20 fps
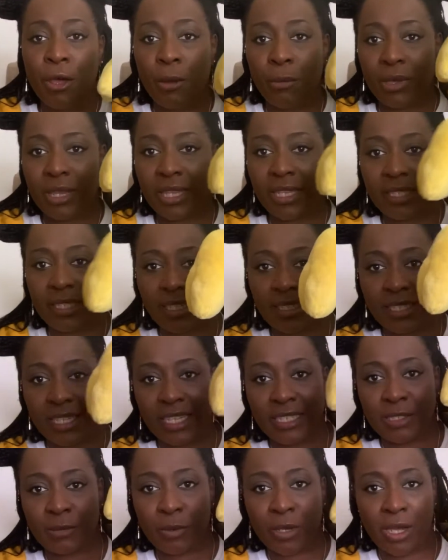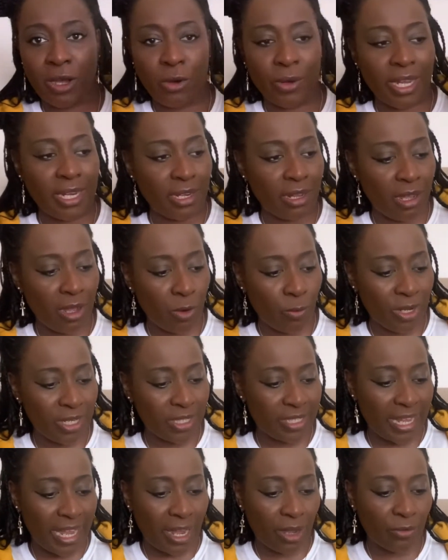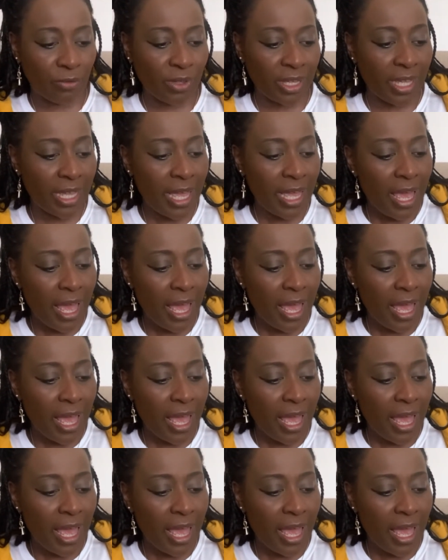But this is Isabelle in her winter outfit.